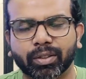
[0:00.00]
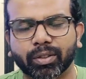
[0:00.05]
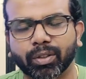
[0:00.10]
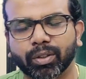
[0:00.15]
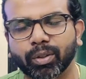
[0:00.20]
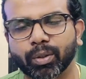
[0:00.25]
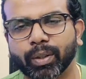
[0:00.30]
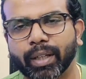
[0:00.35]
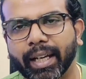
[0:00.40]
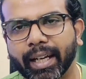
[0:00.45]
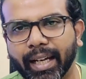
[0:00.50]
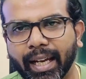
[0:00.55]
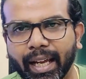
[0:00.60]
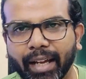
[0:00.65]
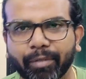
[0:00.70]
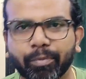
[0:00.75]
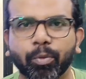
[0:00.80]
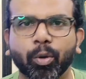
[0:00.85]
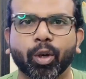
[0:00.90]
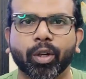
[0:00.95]
so you can
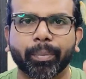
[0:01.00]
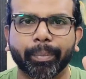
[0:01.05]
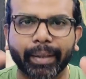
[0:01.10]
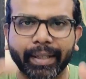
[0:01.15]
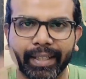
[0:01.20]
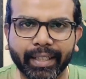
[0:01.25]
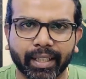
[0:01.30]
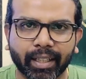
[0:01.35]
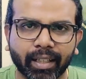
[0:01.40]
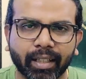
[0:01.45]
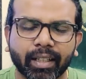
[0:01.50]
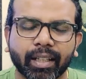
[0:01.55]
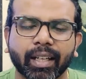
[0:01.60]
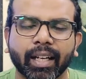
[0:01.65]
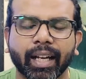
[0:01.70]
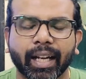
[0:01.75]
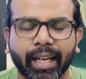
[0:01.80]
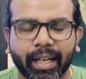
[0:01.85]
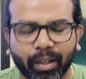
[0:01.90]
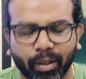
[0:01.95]
have more media
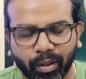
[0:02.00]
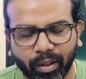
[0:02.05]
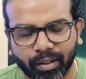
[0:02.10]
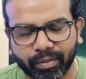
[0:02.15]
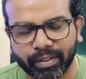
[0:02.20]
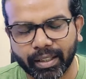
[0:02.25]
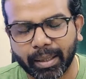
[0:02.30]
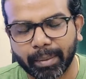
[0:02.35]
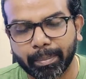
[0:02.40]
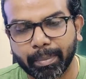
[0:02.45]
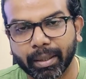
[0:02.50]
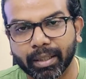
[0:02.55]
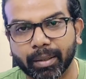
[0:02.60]
and all of that.